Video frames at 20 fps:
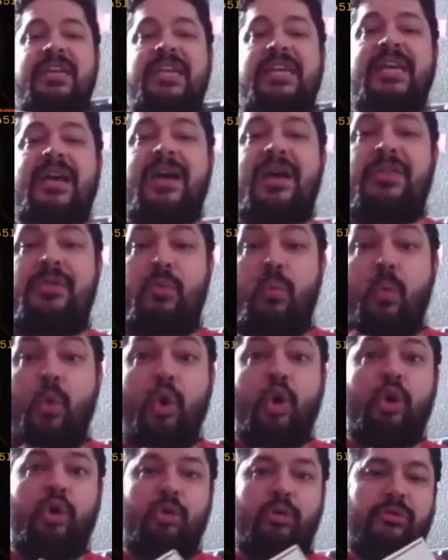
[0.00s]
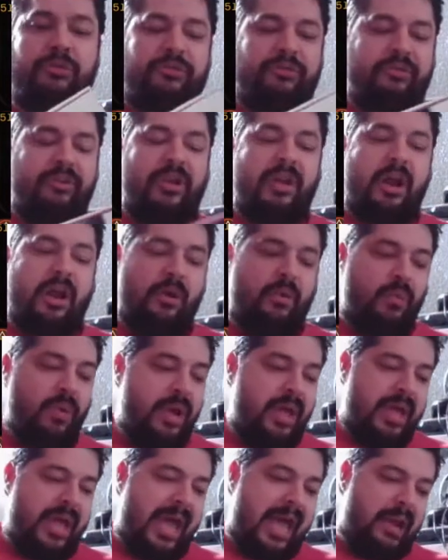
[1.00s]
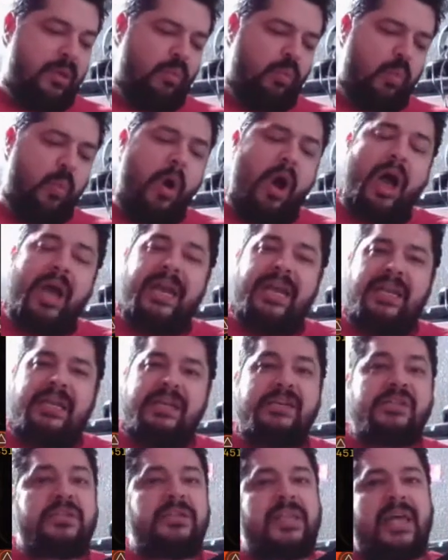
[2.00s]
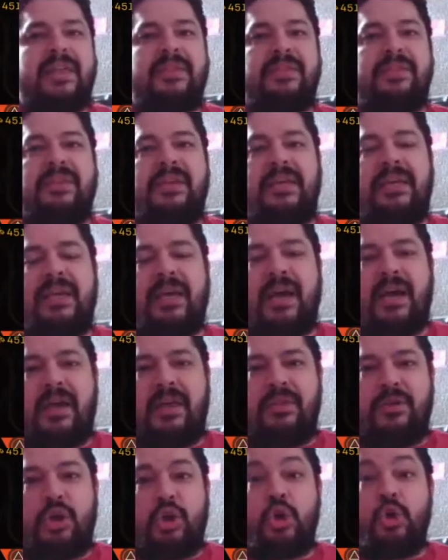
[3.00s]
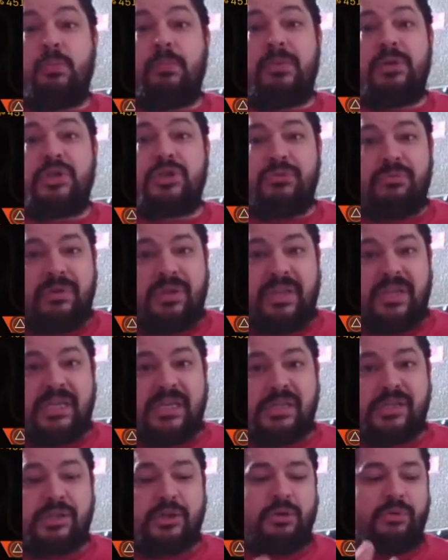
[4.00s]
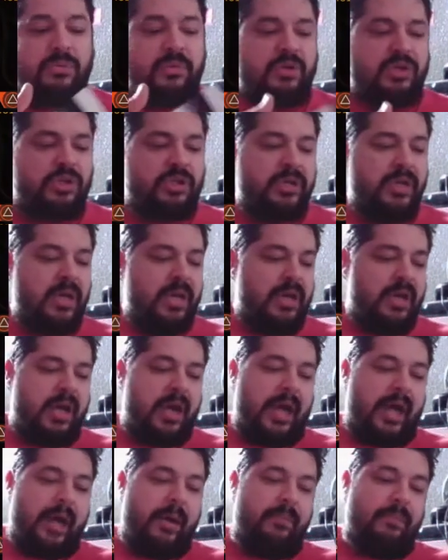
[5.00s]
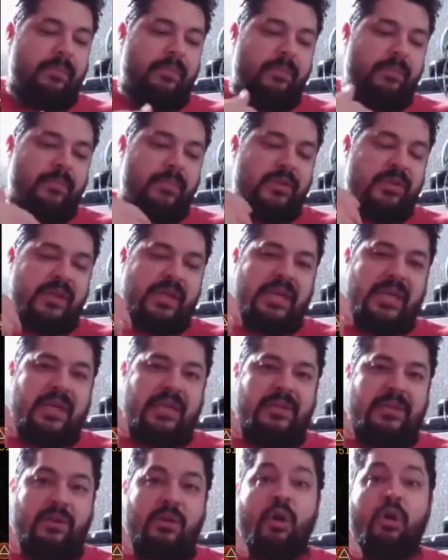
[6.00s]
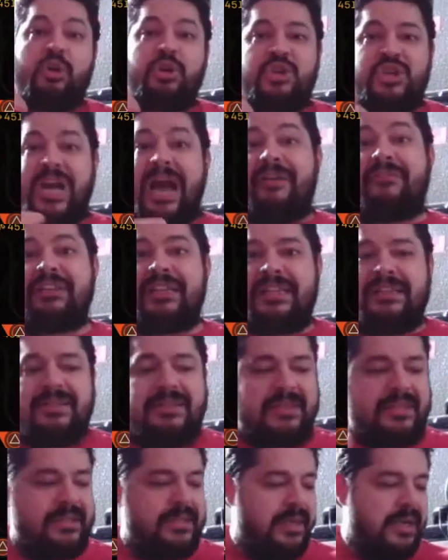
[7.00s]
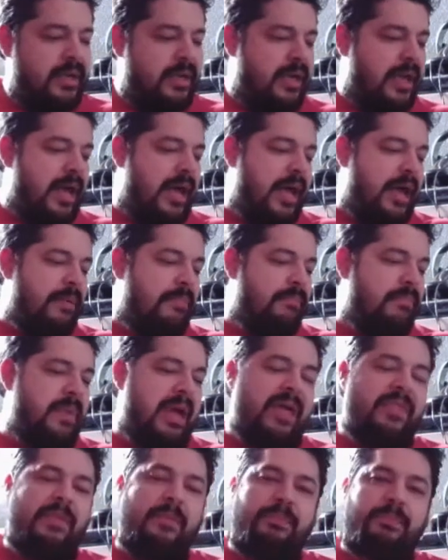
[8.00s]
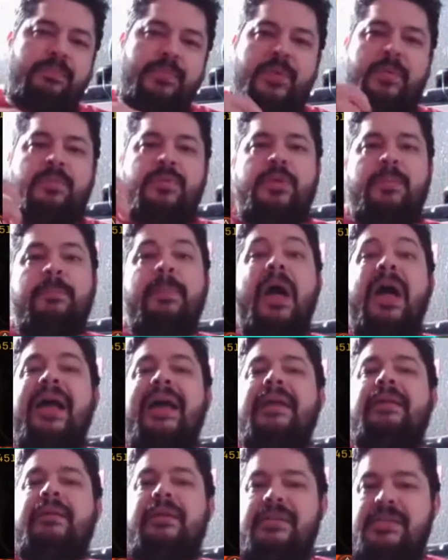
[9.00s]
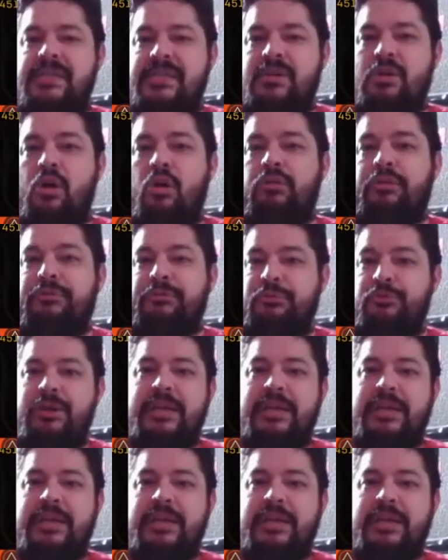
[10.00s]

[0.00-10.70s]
the world, you know, and why it is that the humans are in these suits. They're called Javelins, and the pilot is called a